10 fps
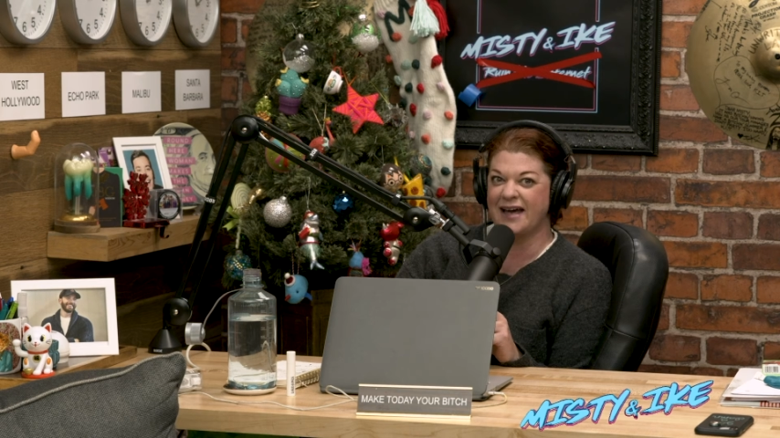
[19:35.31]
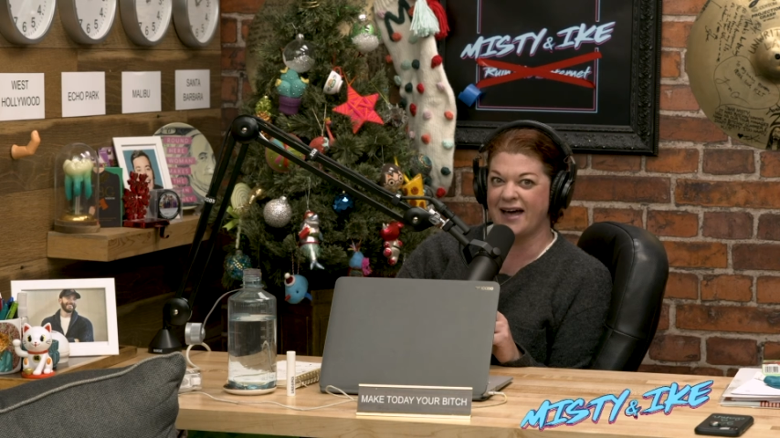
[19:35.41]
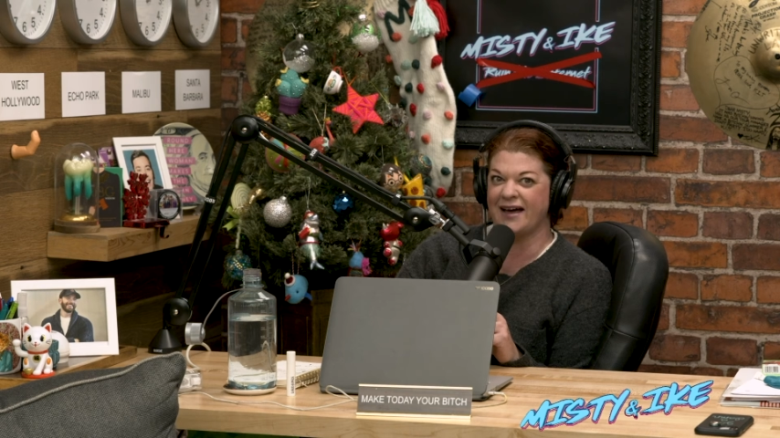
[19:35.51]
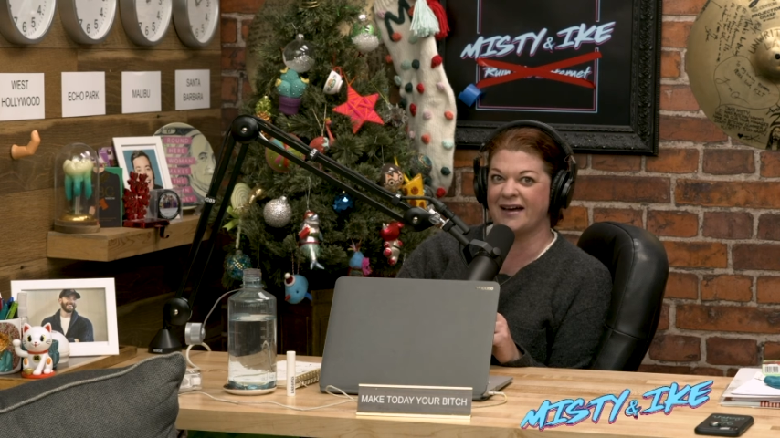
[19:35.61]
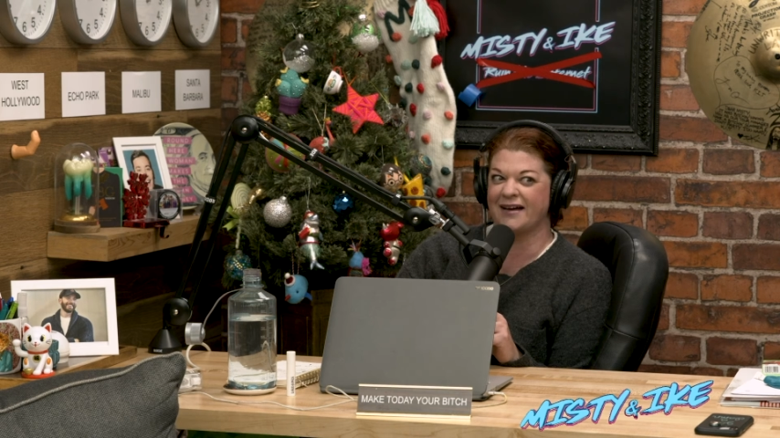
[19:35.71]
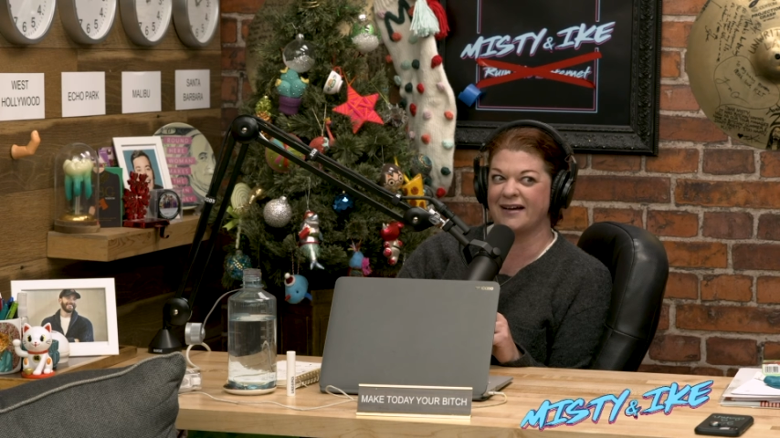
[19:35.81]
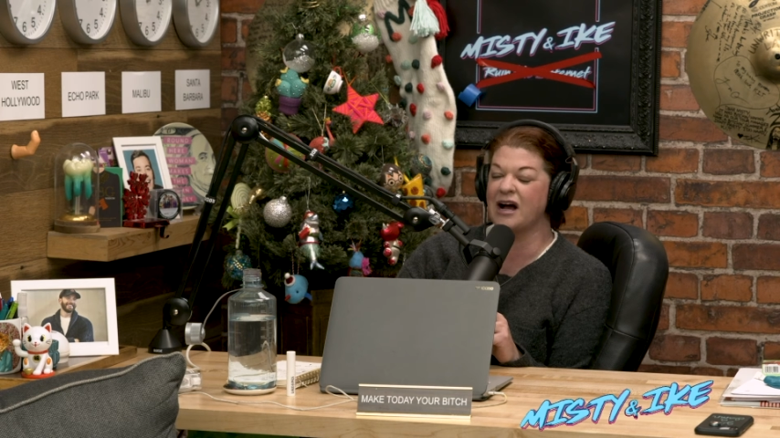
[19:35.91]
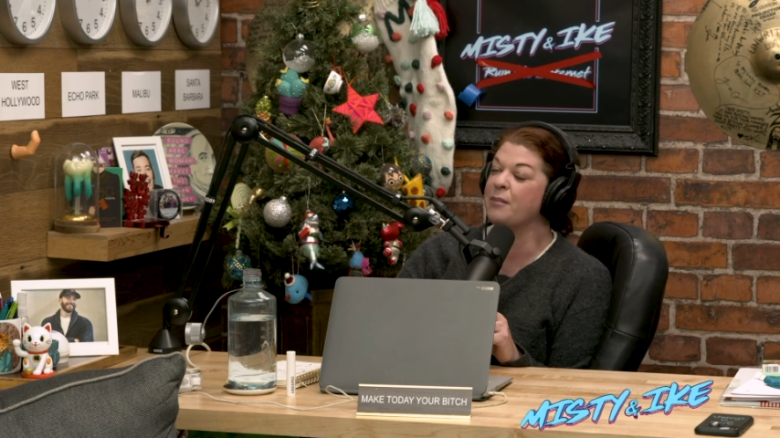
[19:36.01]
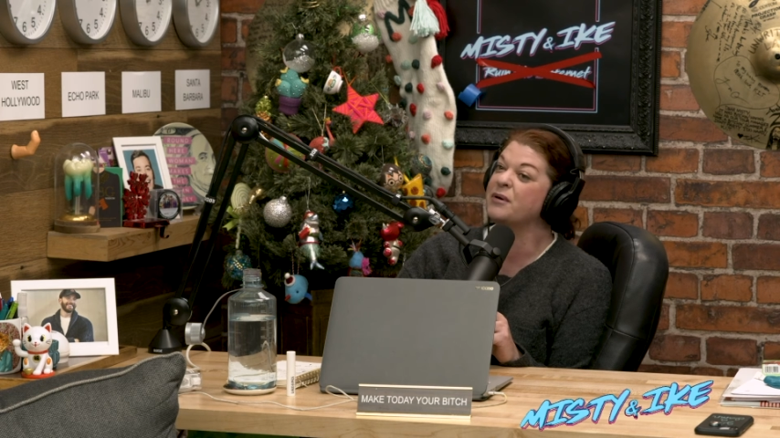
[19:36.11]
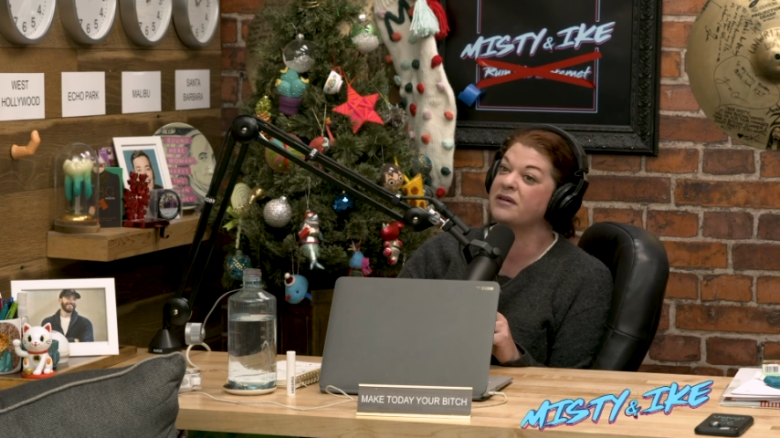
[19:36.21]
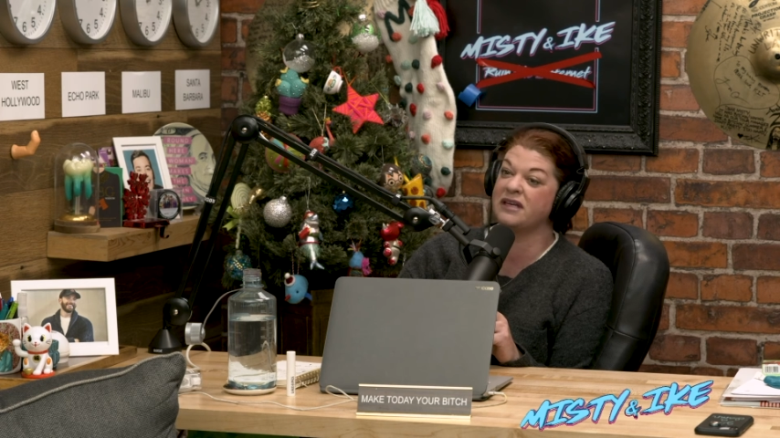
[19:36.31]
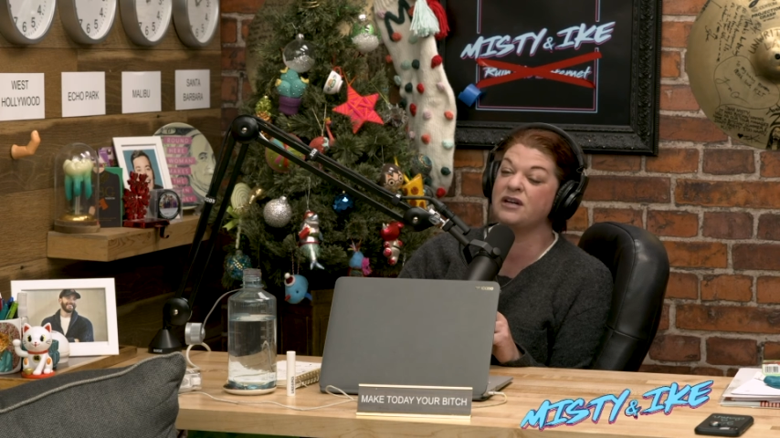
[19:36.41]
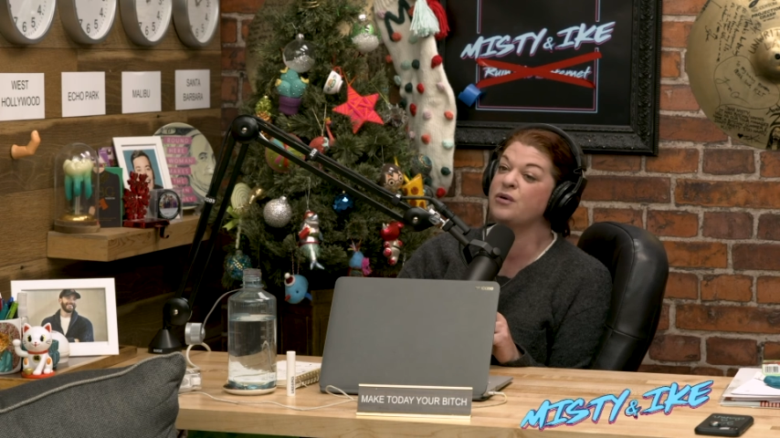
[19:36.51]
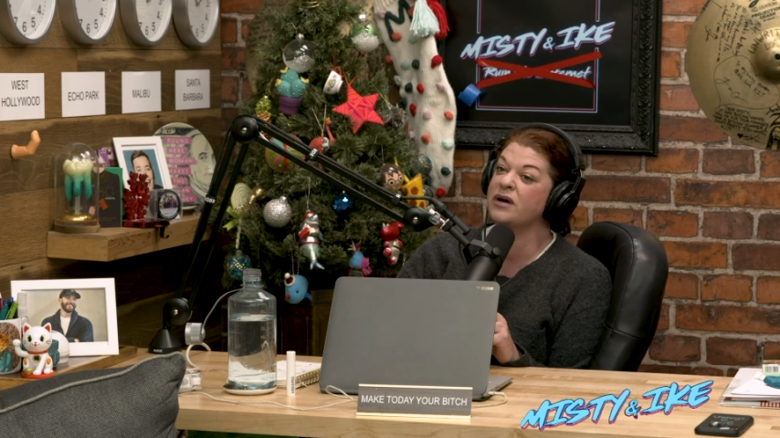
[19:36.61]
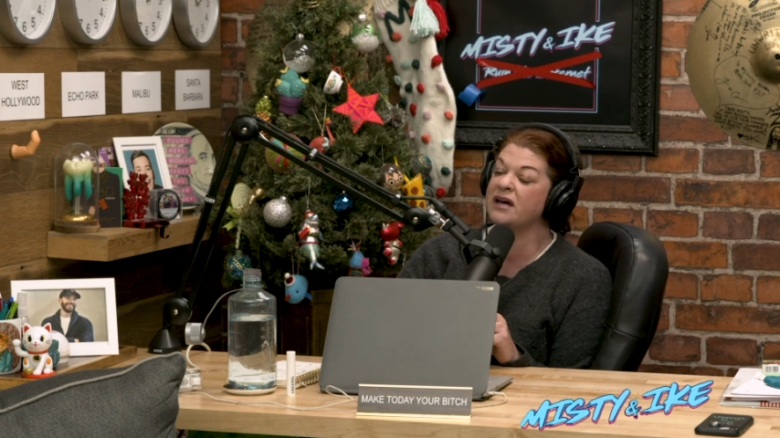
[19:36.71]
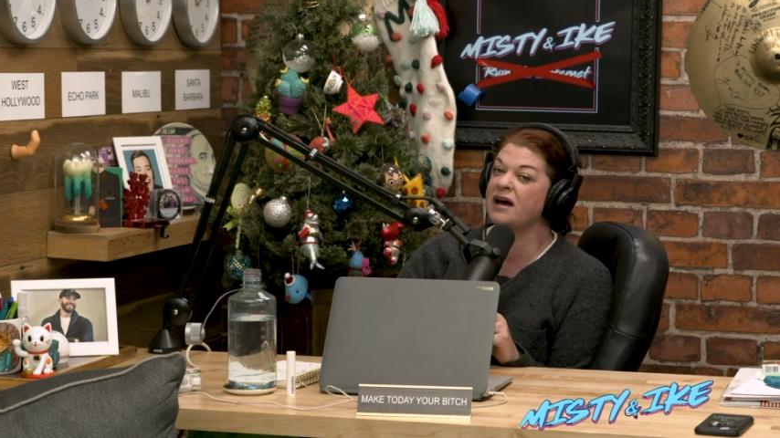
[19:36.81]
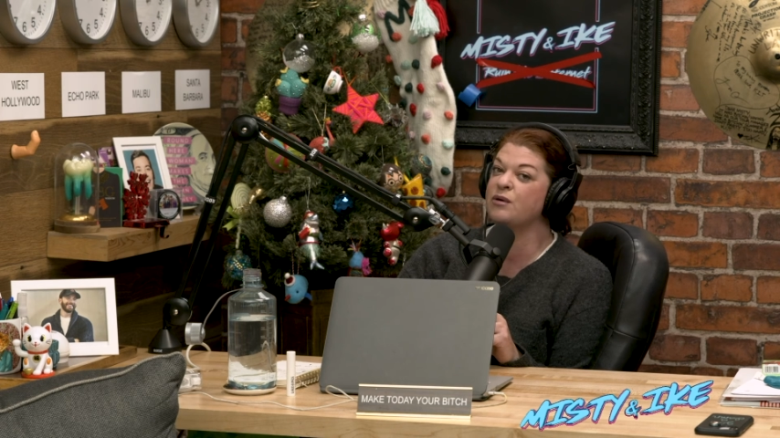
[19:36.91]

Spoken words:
Yeah. You know what?